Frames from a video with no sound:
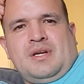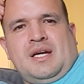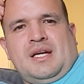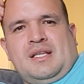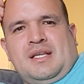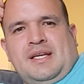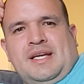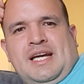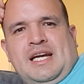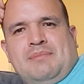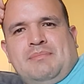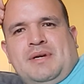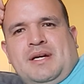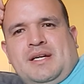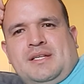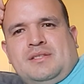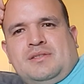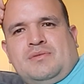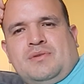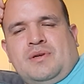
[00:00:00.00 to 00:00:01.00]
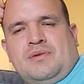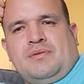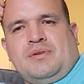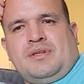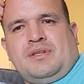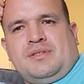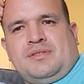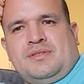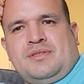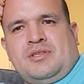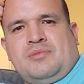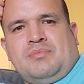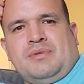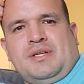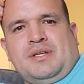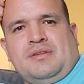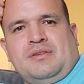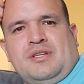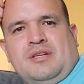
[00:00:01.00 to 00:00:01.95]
And the game has grown considerably.